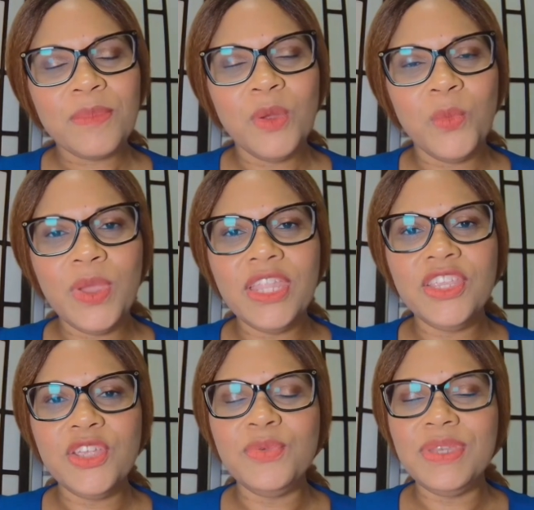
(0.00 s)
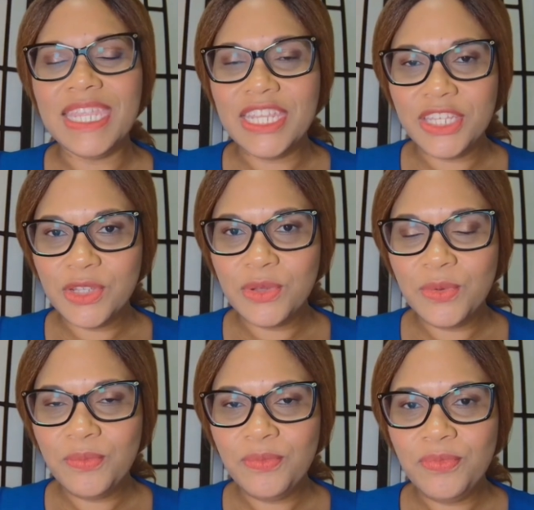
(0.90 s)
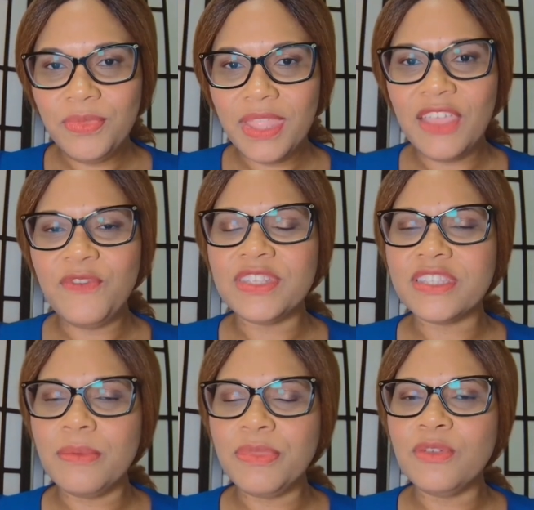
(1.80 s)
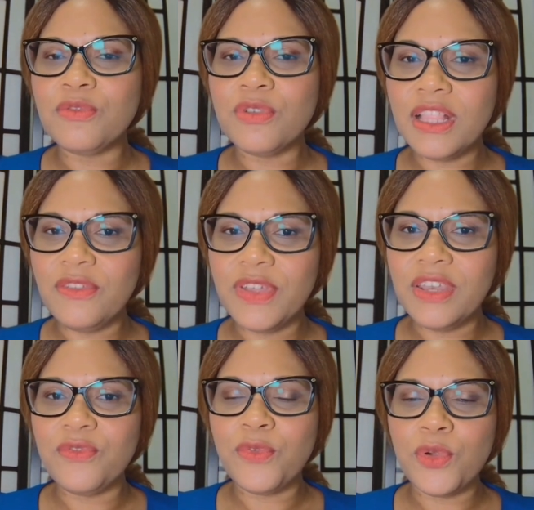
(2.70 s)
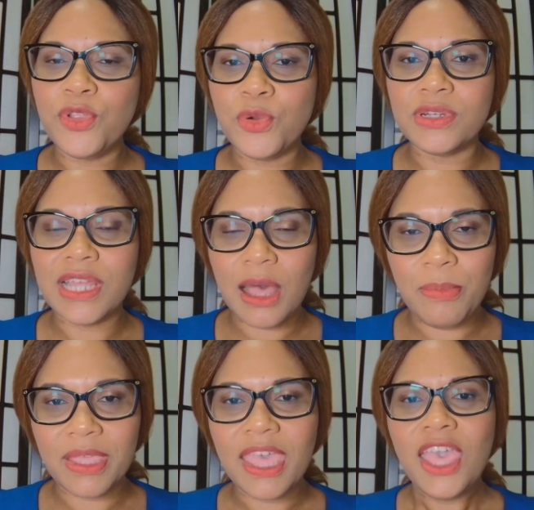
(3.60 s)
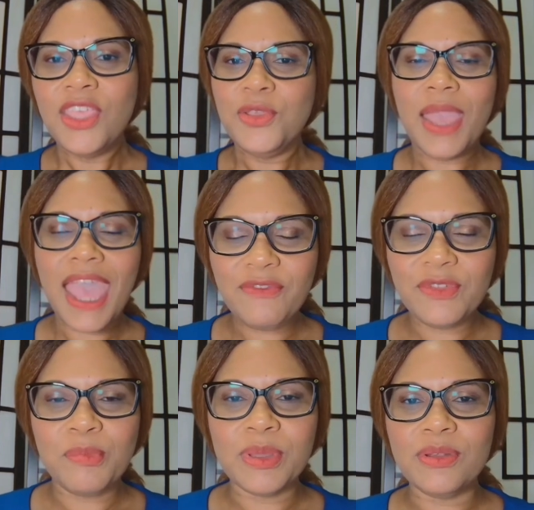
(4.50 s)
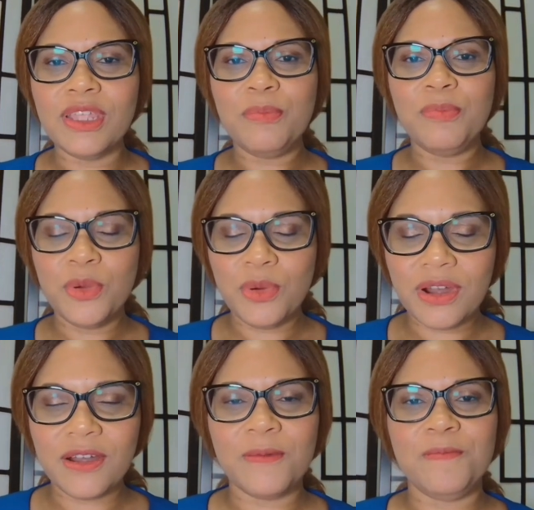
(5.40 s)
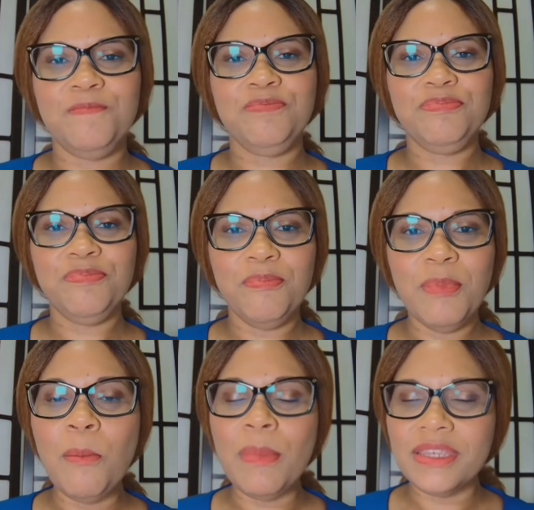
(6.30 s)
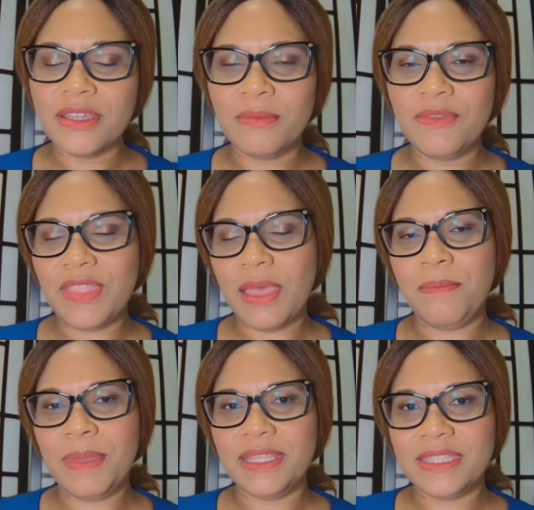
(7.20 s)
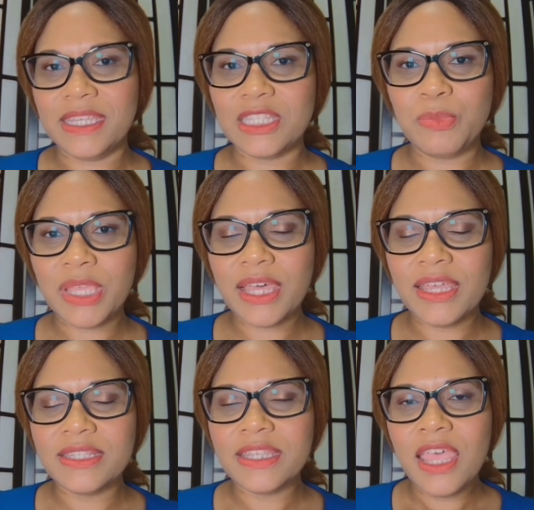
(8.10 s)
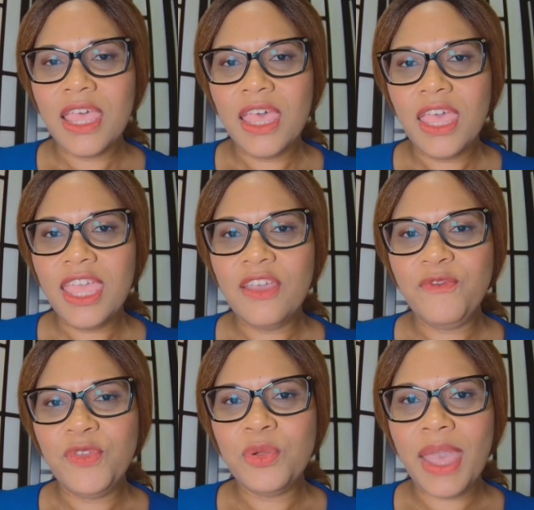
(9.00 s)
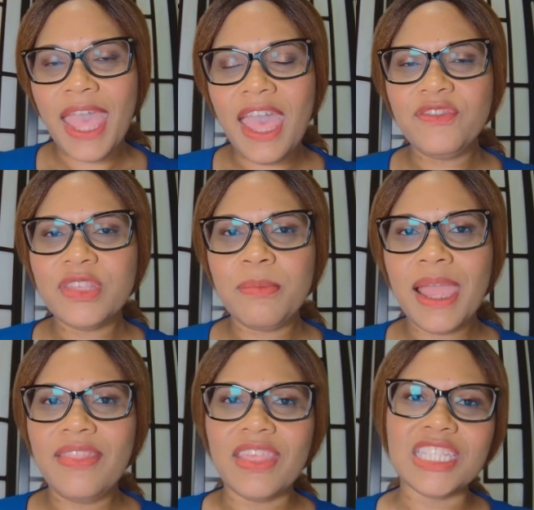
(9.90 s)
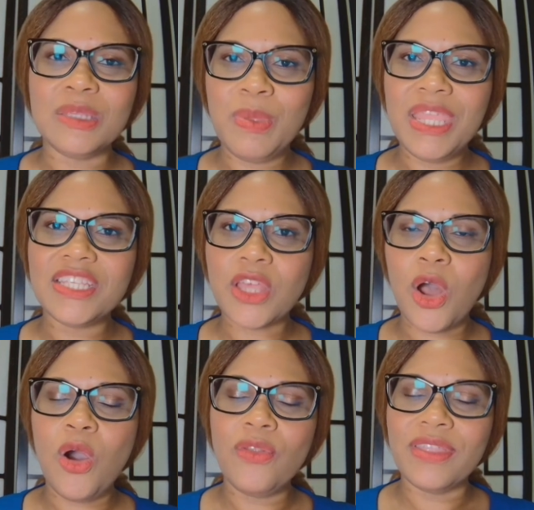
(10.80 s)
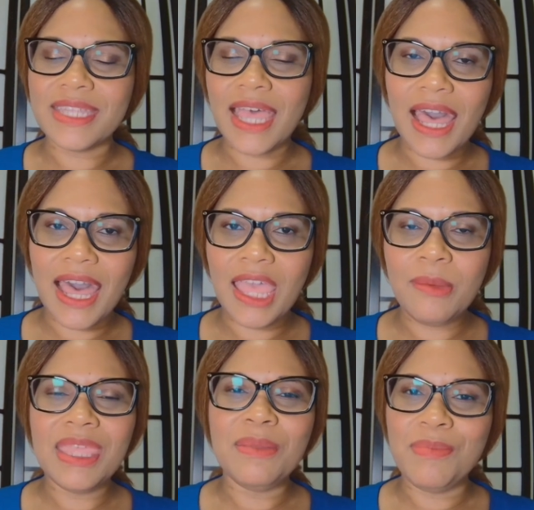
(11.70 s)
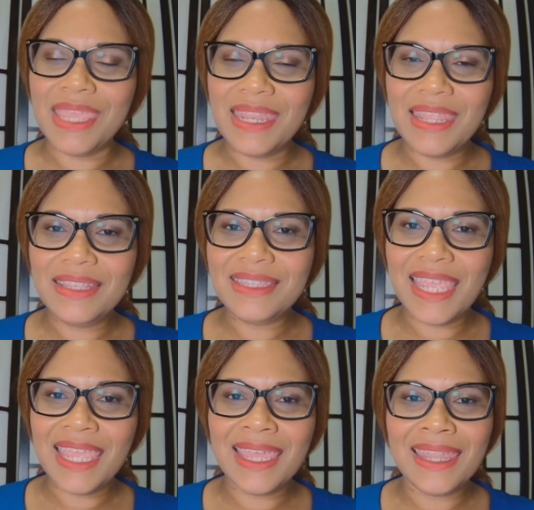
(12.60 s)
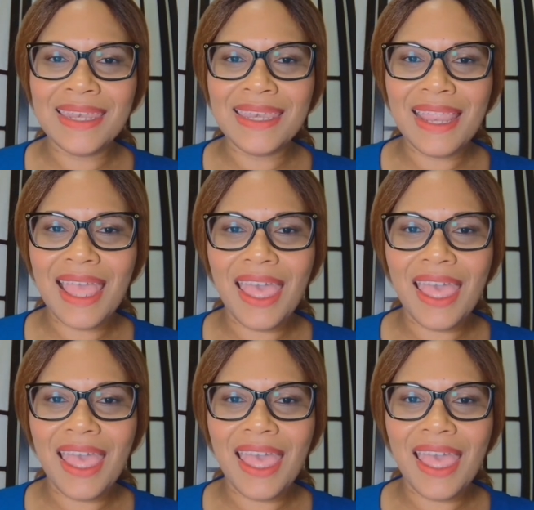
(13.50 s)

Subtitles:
when you need to, if it's something relevant for your topic. You have to build up your momentum, if that makes sense, because if you have somebody that speaks all the time in meetings, and